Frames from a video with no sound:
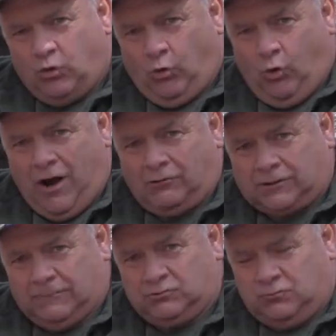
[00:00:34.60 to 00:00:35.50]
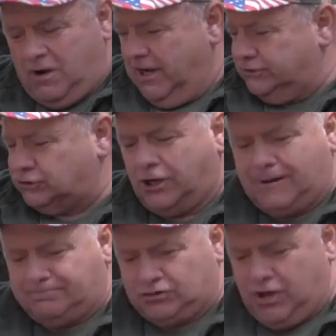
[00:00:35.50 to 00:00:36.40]
Welcome to my
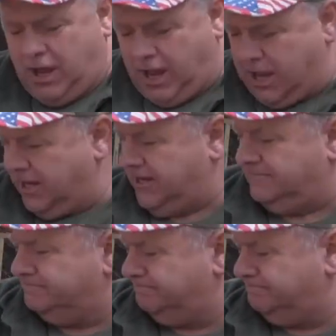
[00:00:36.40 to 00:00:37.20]
shop today.